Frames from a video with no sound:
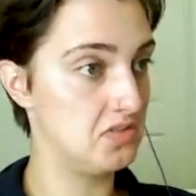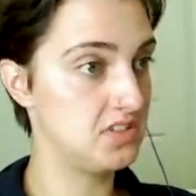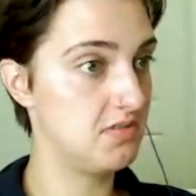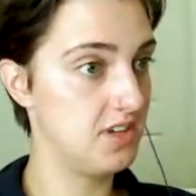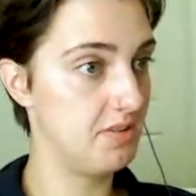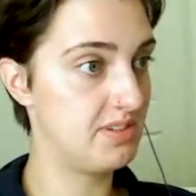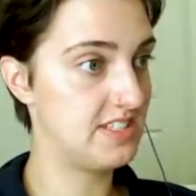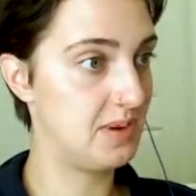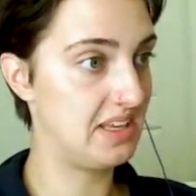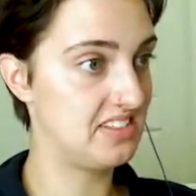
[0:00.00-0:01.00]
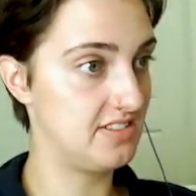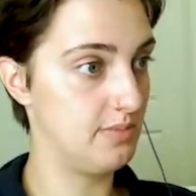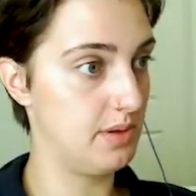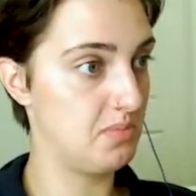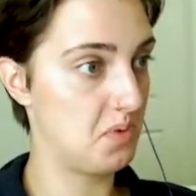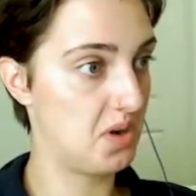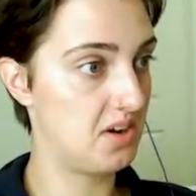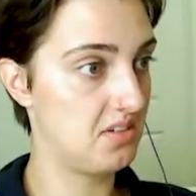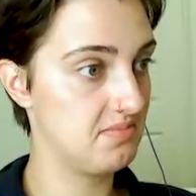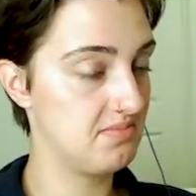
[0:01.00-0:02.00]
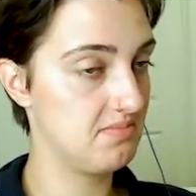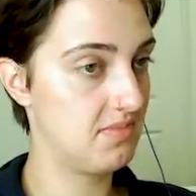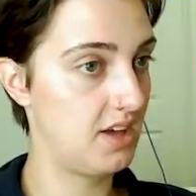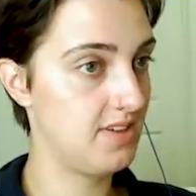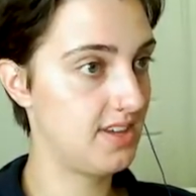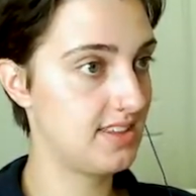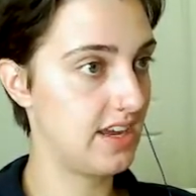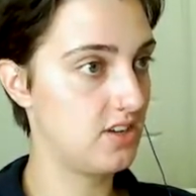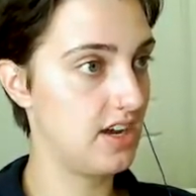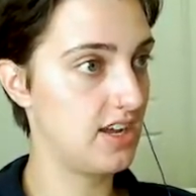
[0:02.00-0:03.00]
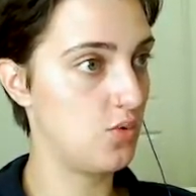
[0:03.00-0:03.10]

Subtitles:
to fill up the space a little bit more? I feel like that could kind of